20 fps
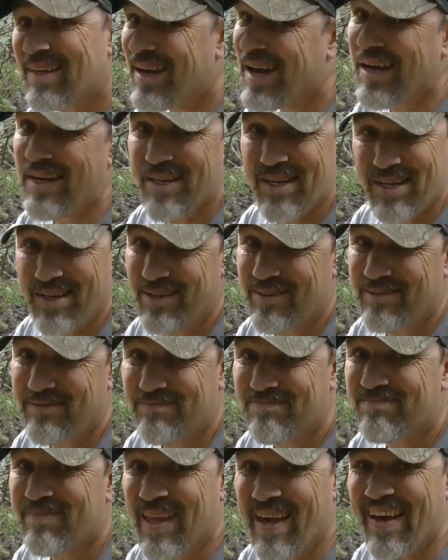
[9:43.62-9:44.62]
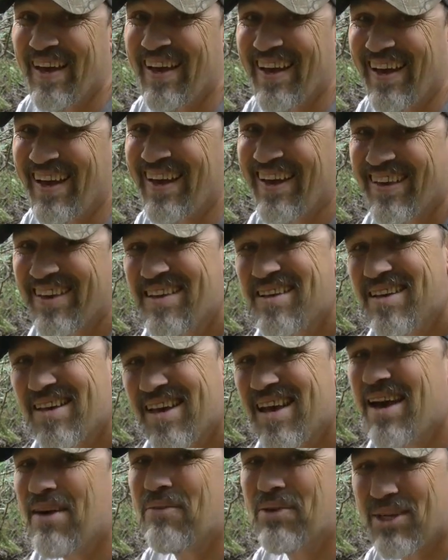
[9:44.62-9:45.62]
I didn't.
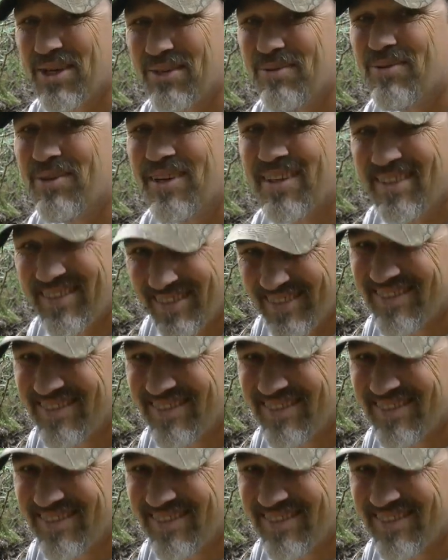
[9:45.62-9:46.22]
Have a good one.